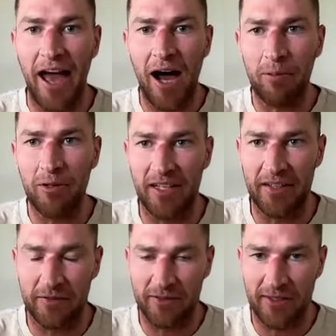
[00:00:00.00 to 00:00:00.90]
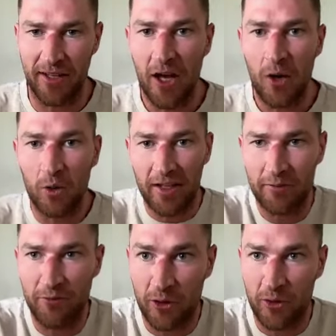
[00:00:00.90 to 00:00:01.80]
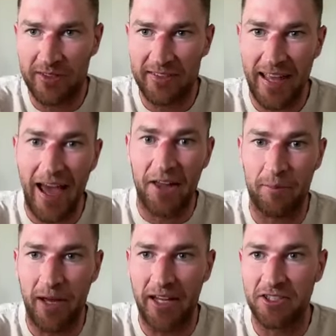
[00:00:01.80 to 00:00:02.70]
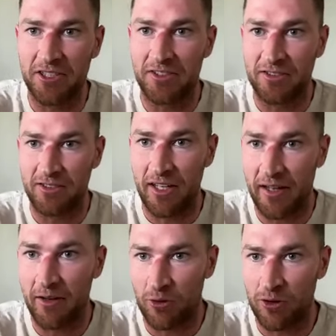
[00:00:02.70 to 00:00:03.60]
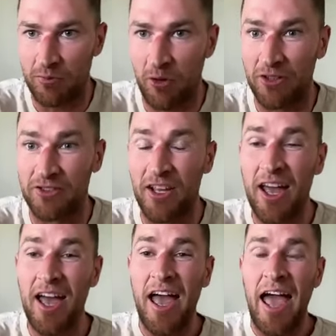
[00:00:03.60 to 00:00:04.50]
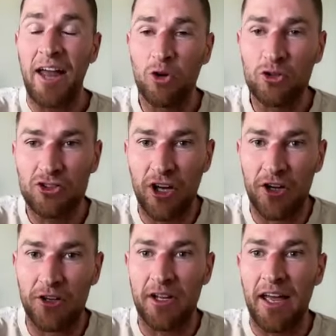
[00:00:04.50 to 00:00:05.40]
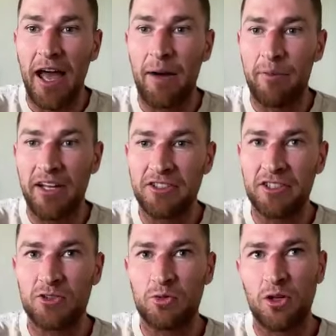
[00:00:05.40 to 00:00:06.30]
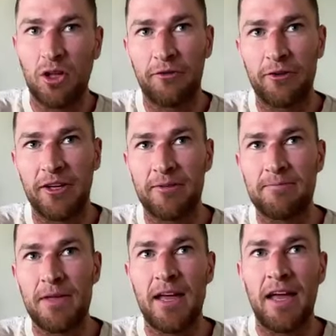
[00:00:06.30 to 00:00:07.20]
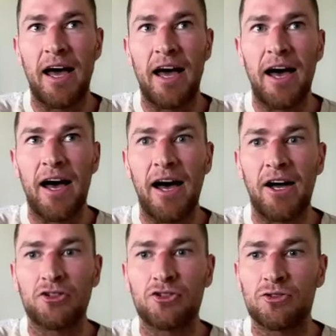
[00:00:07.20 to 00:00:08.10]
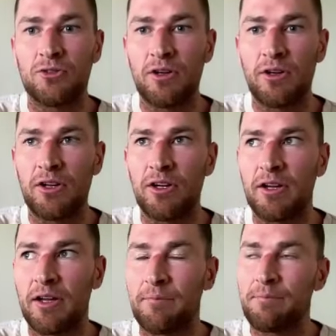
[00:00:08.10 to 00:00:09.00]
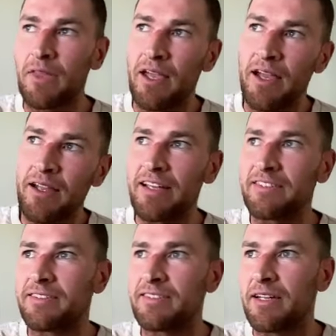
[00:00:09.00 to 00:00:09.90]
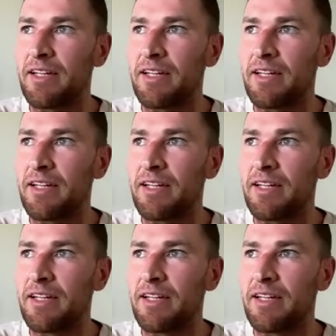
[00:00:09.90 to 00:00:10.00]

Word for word: our beliefs will influence how the patient uh, responds. And also our patients will often, uh, uh, I guess,